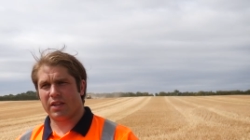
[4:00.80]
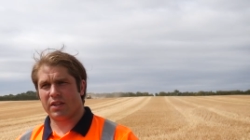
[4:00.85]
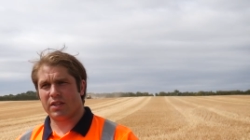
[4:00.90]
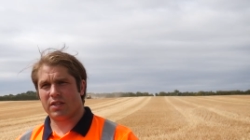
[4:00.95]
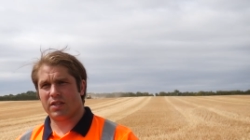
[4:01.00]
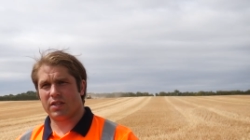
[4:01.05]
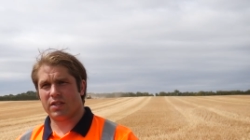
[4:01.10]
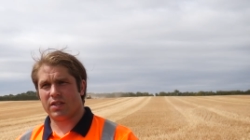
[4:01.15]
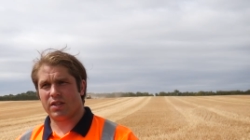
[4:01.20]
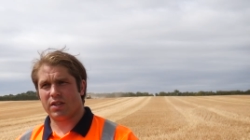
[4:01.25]

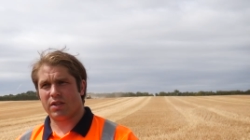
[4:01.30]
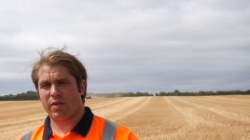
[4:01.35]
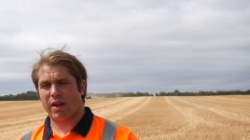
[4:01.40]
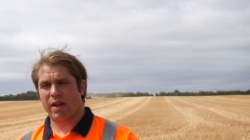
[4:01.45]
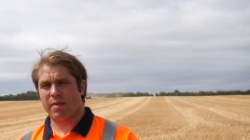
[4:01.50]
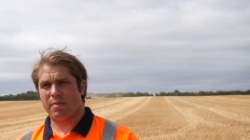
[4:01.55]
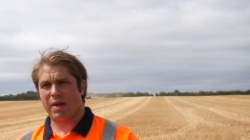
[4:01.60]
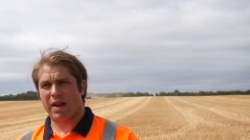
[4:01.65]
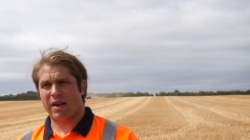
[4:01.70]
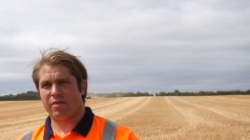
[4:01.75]
that's a
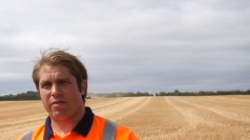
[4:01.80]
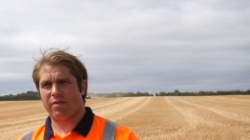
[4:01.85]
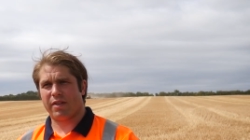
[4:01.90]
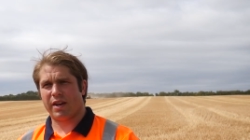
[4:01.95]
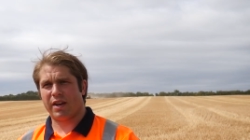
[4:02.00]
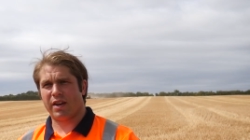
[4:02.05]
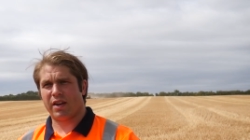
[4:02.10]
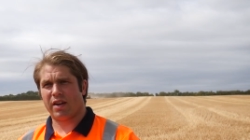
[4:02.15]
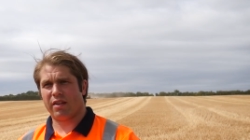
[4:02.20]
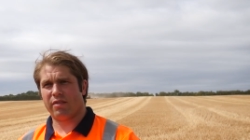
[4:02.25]
great
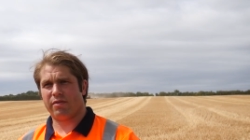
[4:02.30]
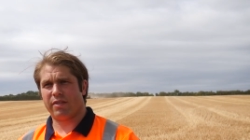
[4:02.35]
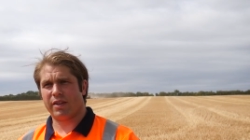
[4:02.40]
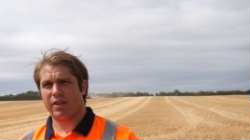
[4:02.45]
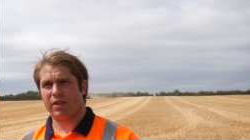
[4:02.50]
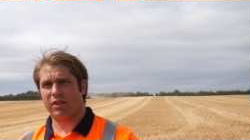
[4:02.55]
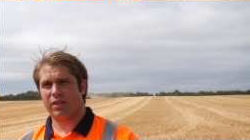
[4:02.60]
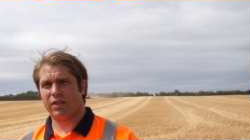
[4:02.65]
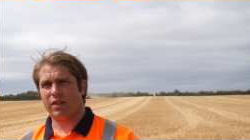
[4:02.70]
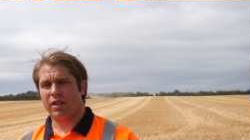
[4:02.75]
benefit, and I
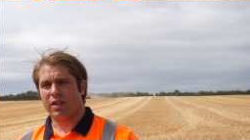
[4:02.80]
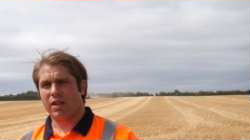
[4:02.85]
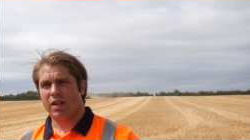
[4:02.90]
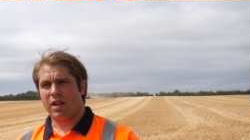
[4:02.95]
feel